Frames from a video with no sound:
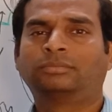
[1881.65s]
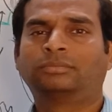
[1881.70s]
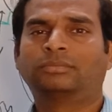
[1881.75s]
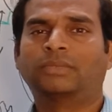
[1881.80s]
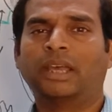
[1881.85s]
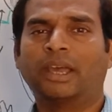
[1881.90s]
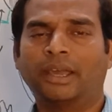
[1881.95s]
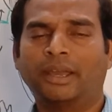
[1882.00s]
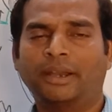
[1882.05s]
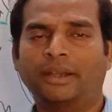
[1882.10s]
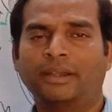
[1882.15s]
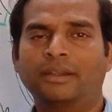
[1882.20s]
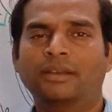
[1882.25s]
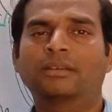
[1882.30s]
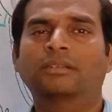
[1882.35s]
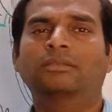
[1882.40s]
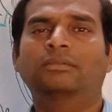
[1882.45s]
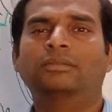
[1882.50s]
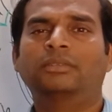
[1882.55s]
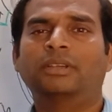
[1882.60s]
and
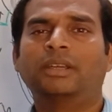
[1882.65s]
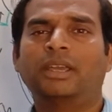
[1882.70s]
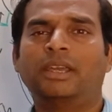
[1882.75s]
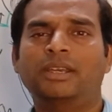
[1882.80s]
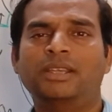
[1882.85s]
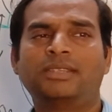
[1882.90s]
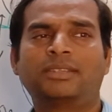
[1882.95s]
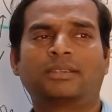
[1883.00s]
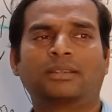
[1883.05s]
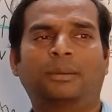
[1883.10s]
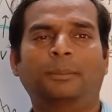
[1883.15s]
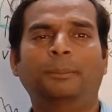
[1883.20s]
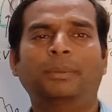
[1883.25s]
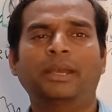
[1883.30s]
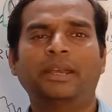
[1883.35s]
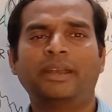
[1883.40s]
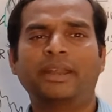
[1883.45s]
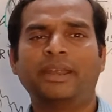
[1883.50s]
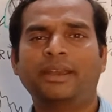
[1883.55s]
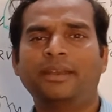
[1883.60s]
it is
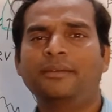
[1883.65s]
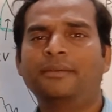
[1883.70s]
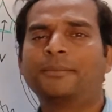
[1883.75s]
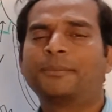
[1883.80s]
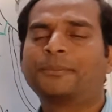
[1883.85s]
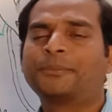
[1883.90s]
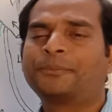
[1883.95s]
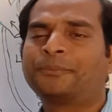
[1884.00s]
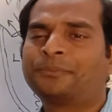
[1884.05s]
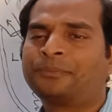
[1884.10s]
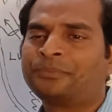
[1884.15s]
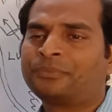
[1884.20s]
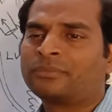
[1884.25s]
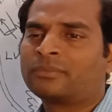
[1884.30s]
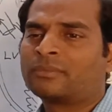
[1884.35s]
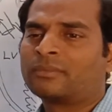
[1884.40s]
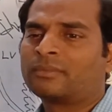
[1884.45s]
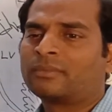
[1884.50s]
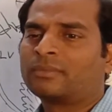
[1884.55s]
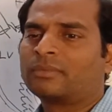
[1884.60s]
completed
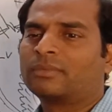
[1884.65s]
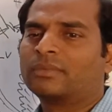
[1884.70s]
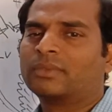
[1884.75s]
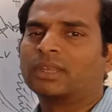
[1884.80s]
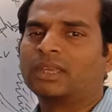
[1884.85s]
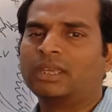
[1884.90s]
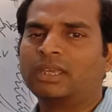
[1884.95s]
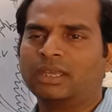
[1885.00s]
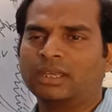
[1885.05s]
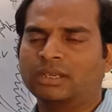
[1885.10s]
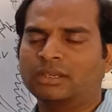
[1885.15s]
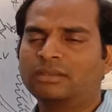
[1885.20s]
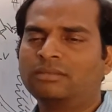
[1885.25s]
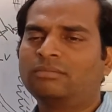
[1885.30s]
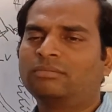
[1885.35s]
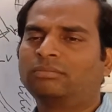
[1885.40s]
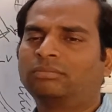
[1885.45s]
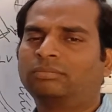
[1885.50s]
in